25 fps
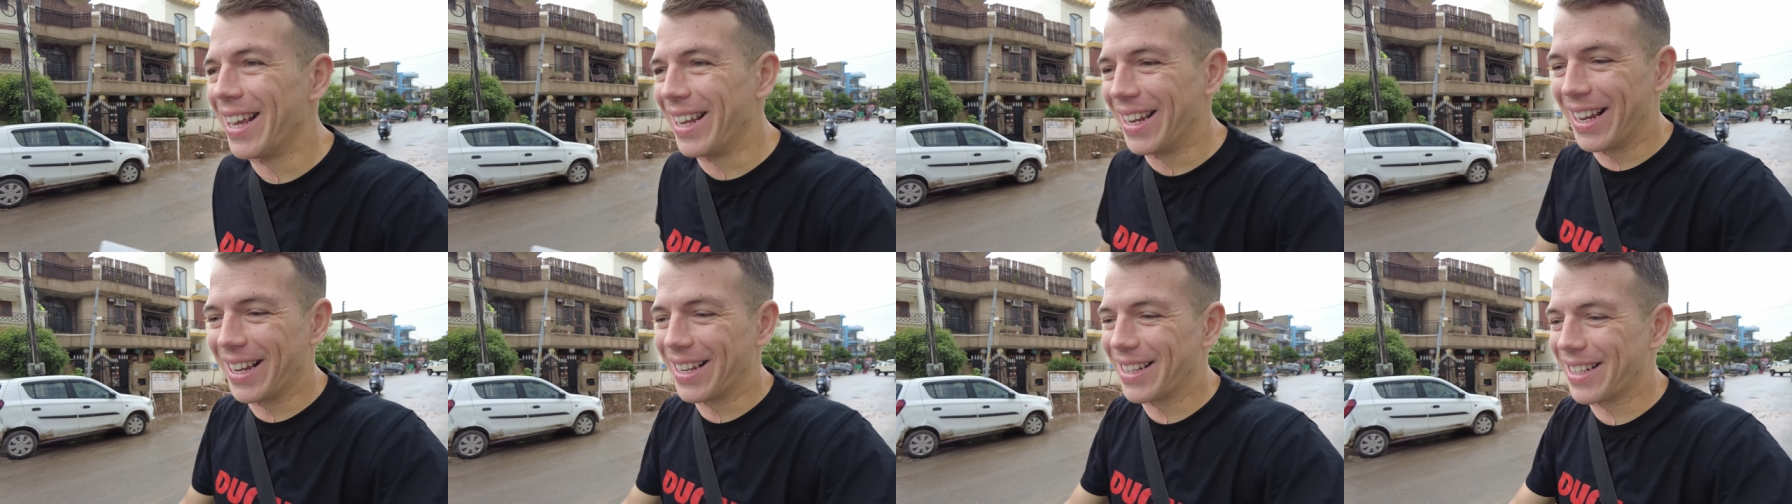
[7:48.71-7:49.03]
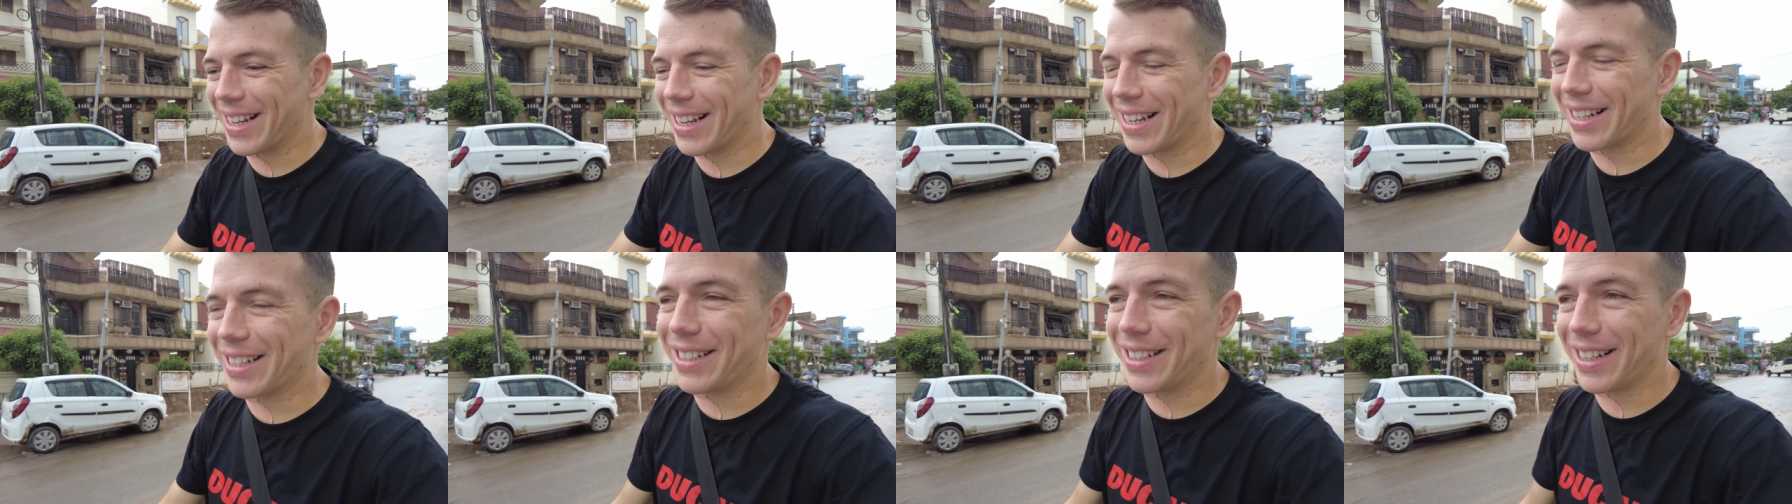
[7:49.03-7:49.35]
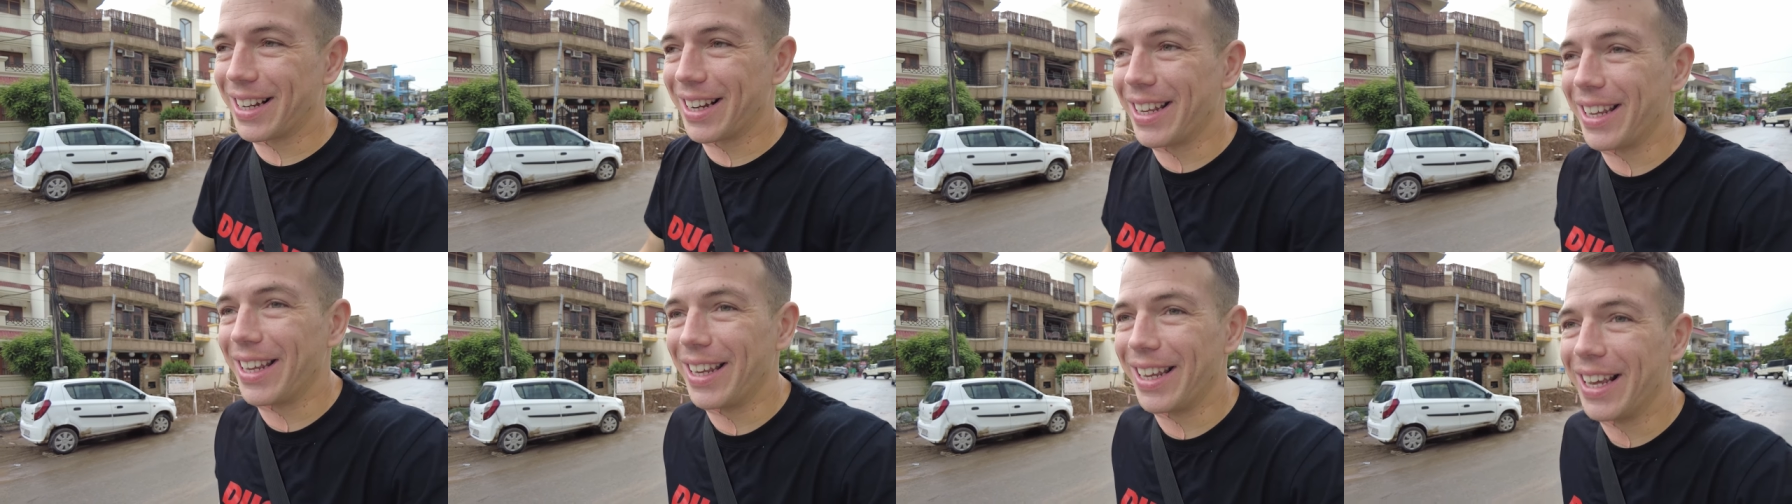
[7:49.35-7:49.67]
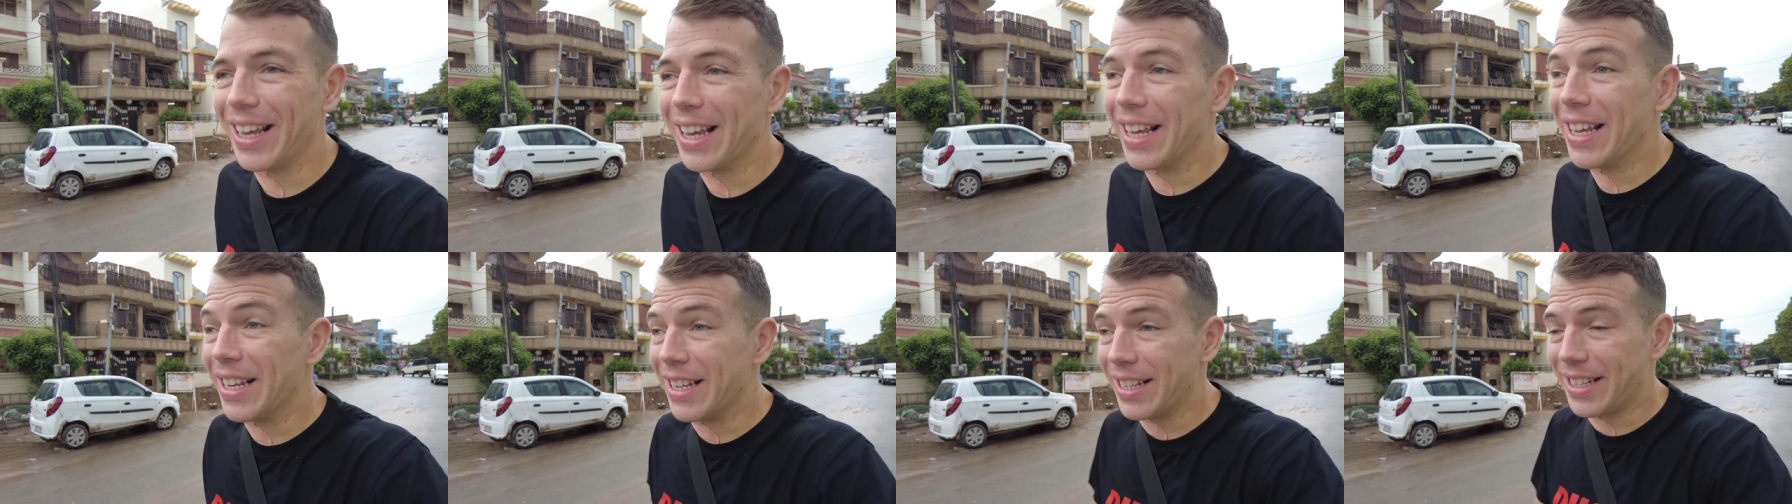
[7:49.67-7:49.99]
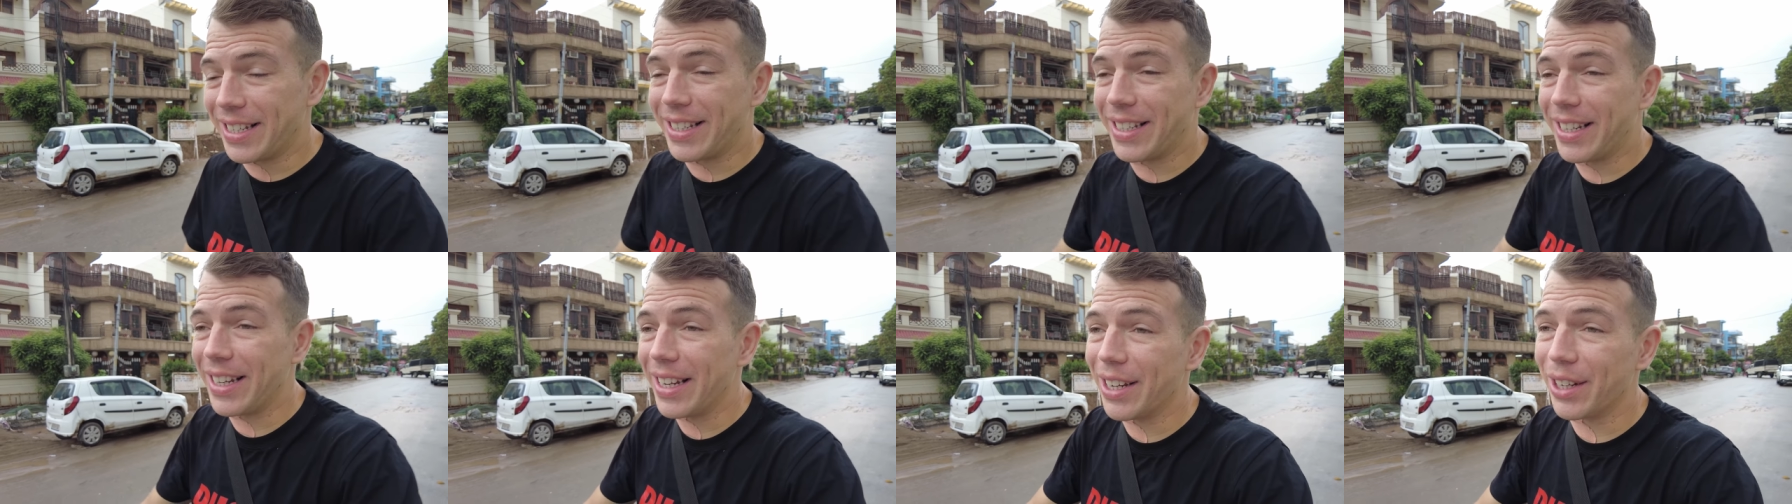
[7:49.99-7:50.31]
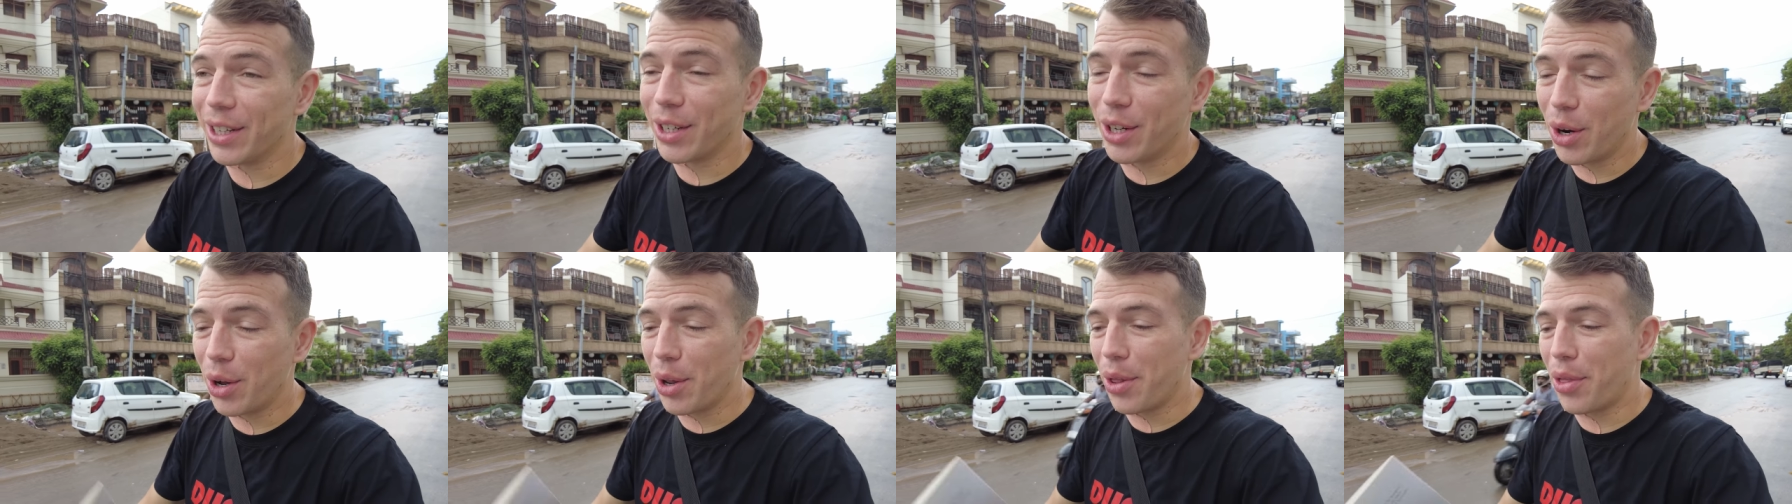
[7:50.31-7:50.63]
that's actually still
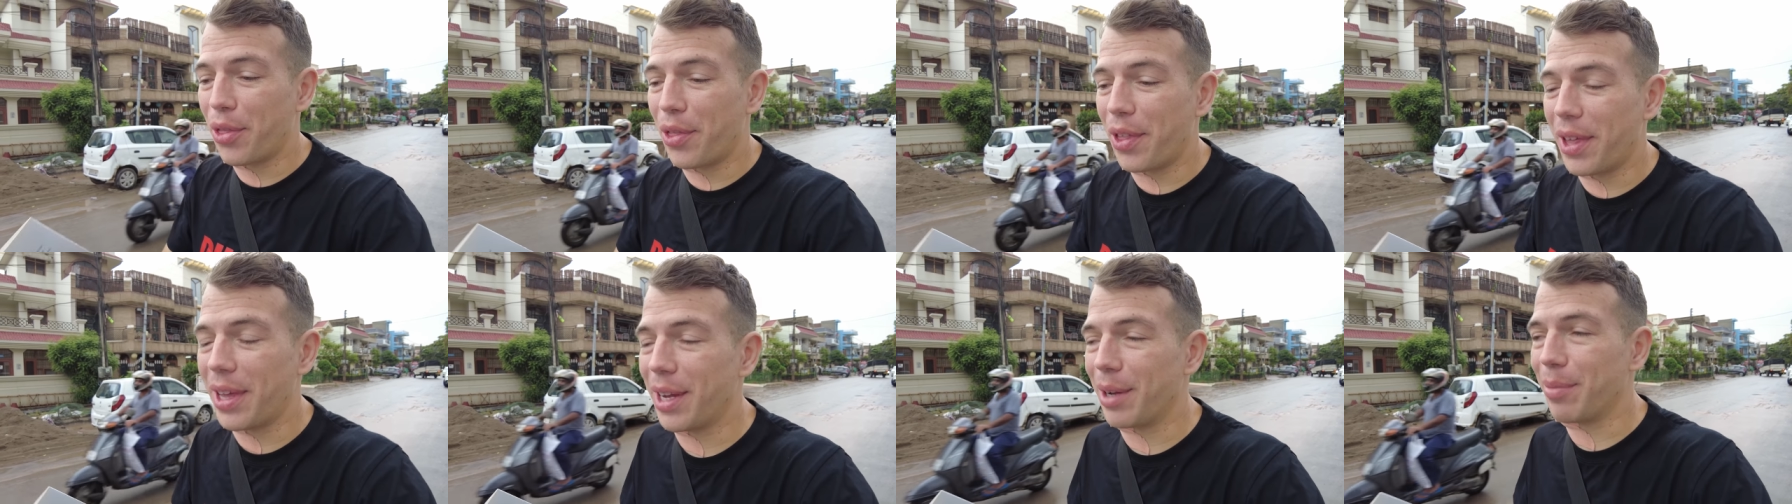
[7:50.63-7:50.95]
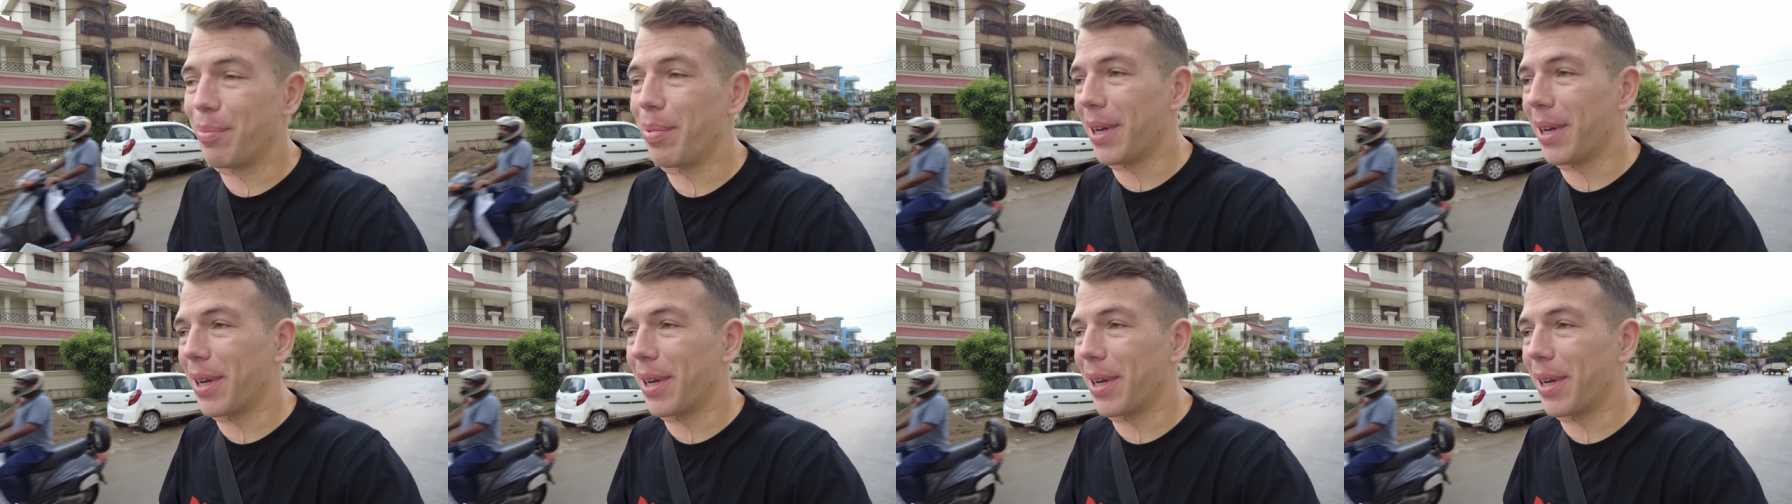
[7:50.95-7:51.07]
a good thing